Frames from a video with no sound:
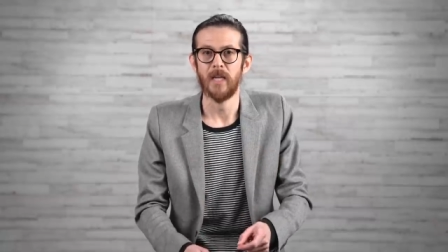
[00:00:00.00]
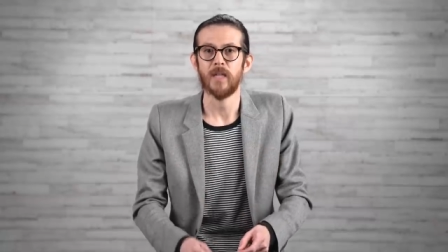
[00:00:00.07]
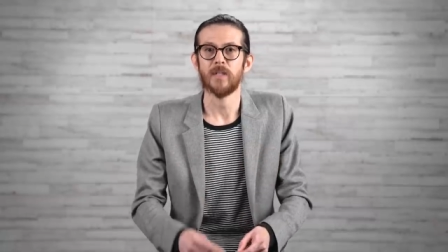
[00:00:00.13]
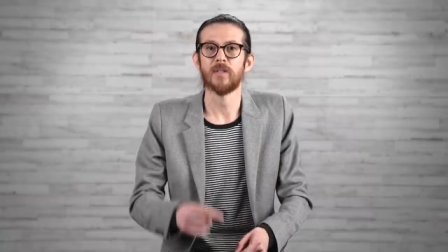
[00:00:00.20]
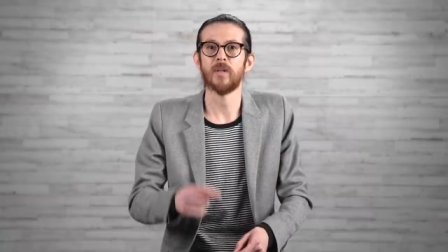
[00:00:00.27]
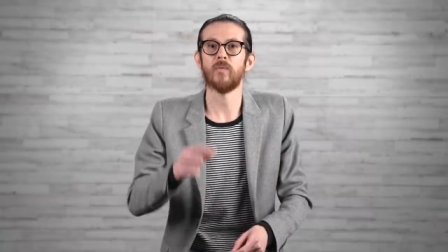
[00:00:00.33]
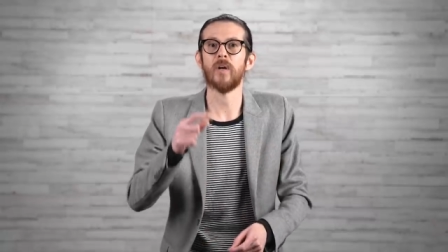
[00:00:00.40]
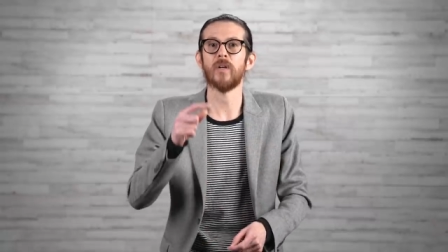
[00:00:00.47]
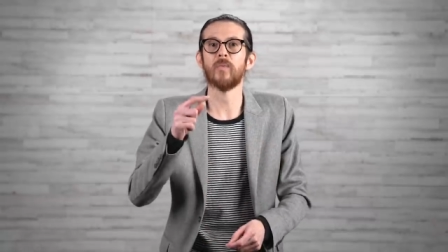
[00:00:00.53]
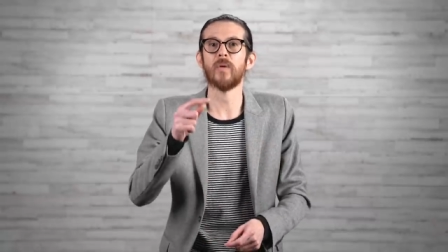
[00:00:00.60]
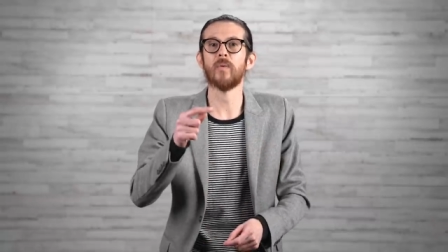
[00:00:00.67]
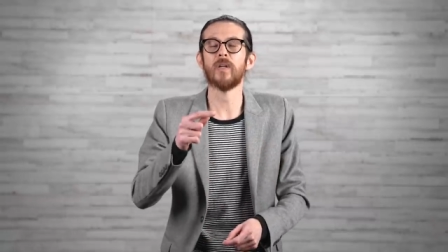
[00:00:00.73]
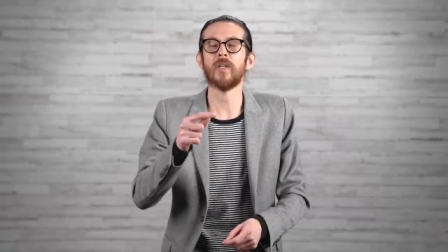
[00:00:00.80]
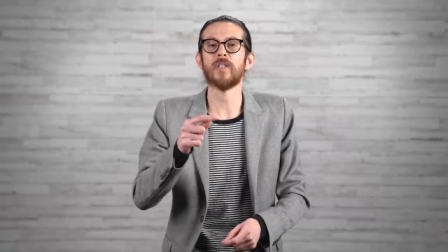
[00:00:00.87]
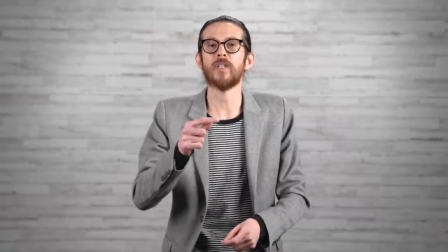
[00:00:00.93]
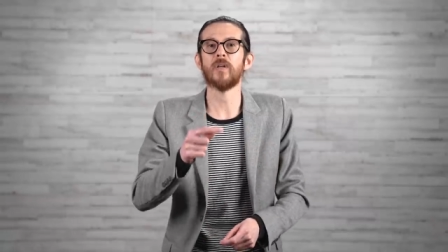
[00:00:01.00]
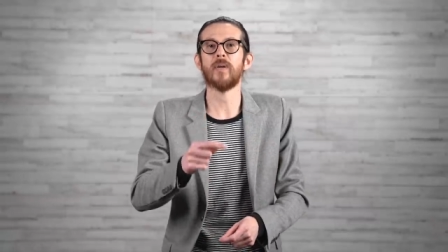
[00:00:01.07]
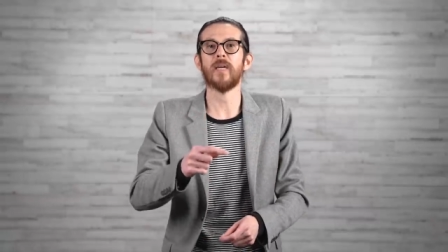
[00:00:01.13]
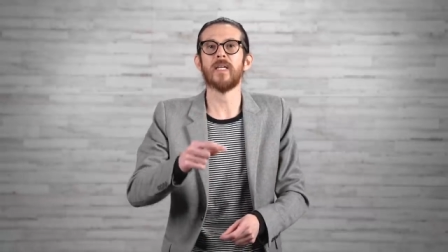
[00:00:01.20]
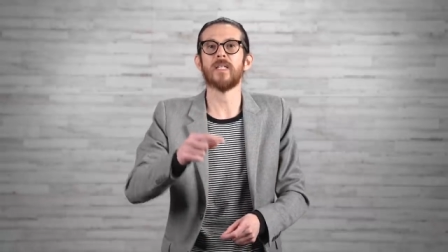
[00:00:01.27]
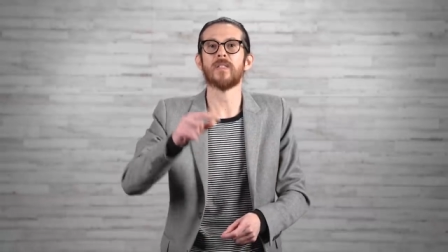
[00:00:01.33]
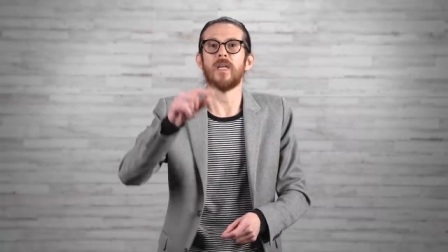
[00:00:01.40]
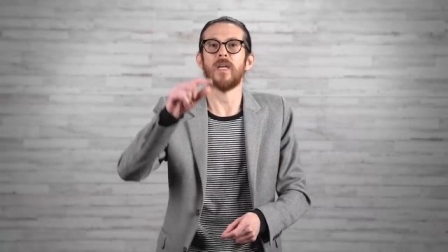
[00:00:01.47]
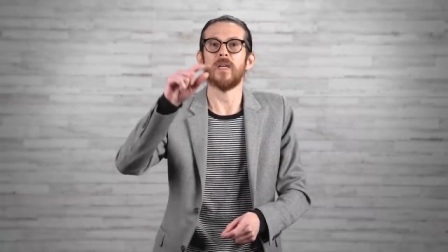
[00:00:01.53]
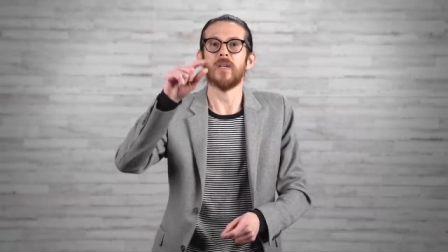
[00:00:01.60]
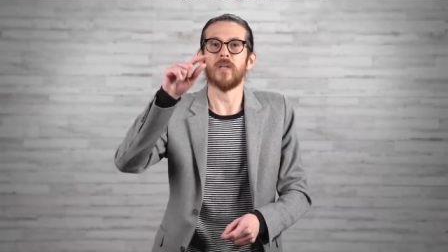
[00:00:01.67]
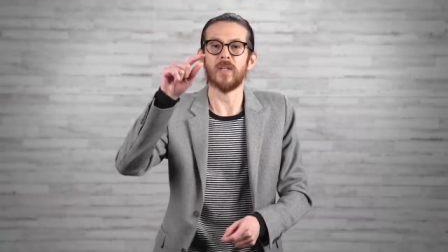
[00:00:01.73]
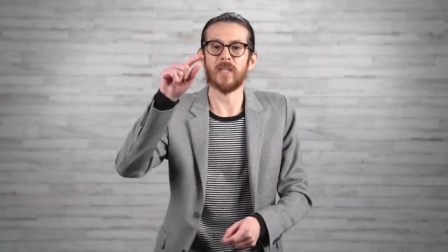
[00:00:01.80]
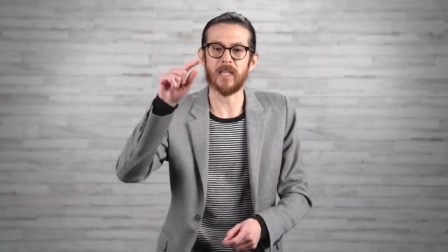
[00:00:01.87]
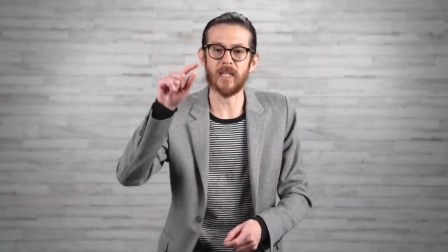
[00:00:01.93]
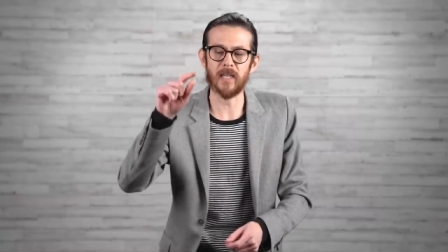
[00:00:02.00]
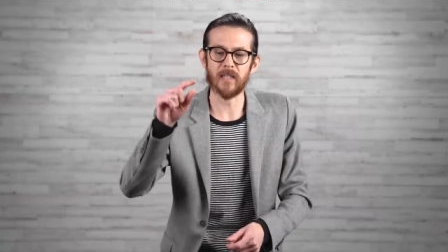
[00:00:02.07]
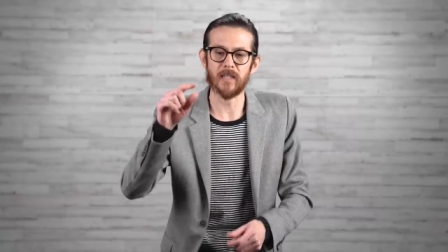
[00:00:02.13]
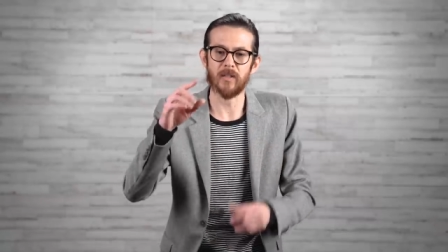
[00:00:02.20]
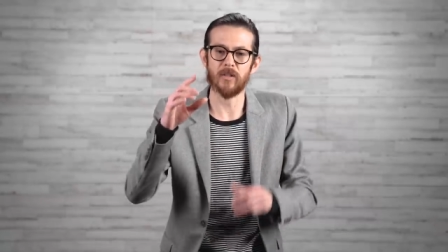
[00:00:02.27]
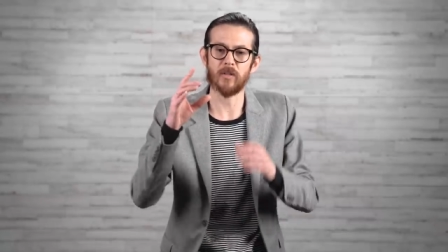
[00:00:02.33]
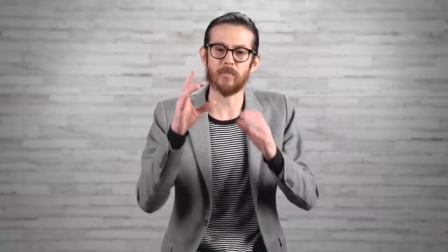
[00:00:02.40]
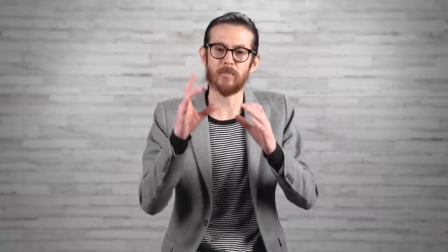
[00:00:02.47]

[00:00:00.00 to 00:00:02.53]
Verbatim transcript: So what we want to do is get your